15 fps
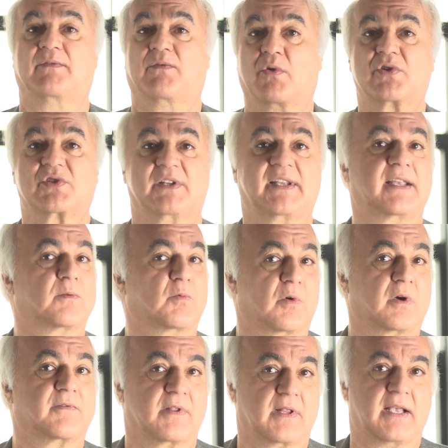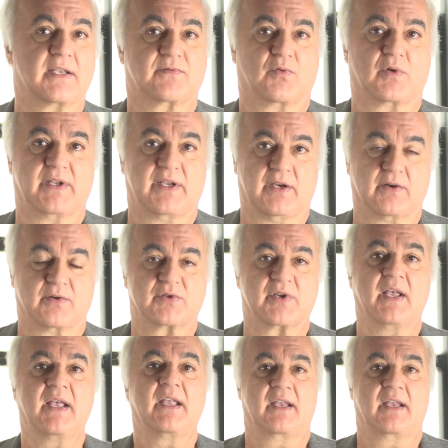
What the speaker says: Fortunately, it worked for the last 40 years